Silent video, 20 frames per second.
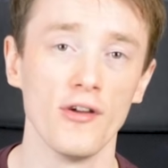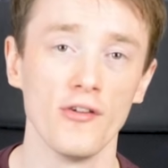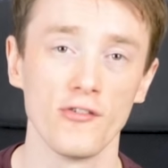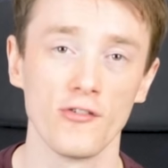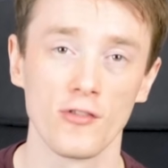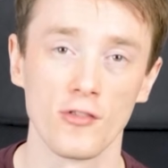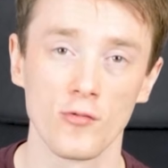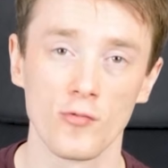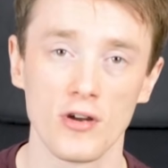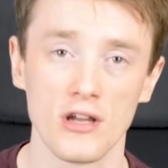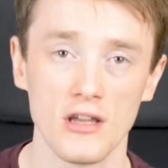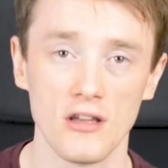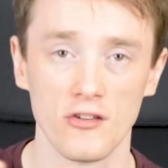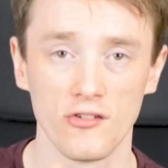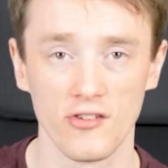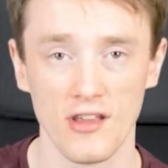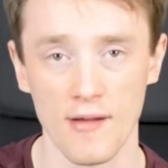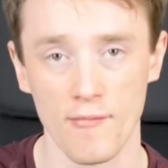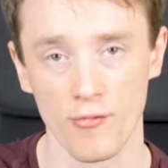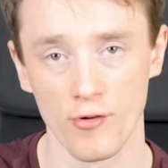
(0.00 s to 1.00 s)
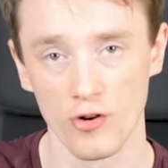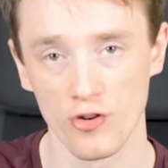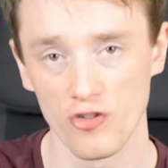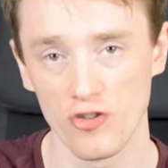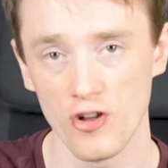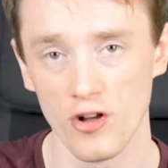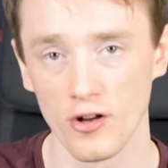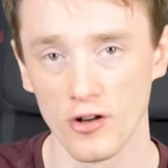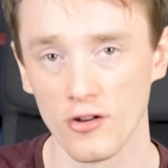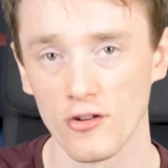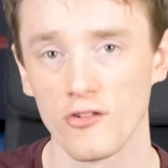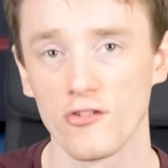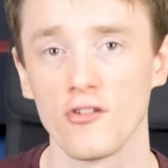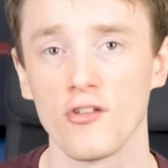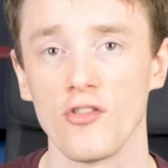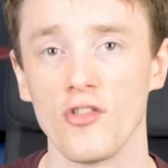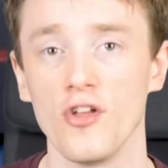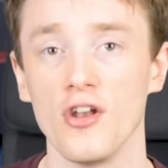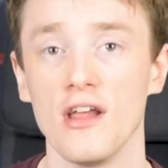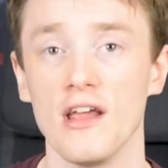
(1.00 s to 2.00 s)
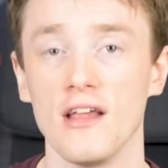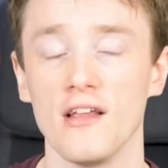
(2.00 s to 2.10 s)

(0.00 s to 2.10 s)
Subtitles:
as 3 separate chunks than it